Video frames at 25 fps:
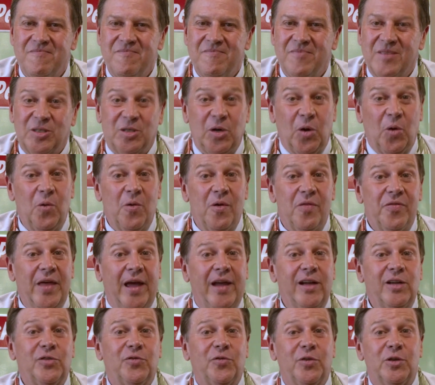So
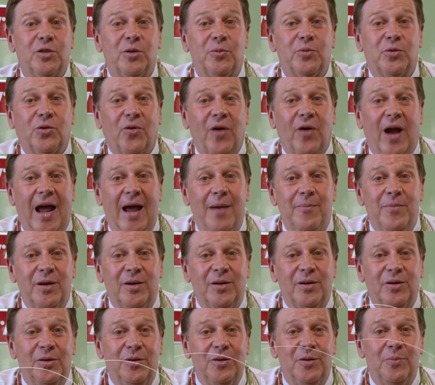thanks for
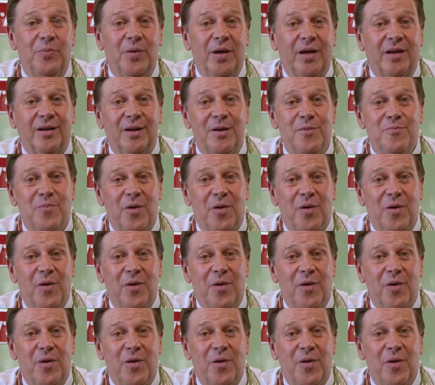subscribing to the Picklin'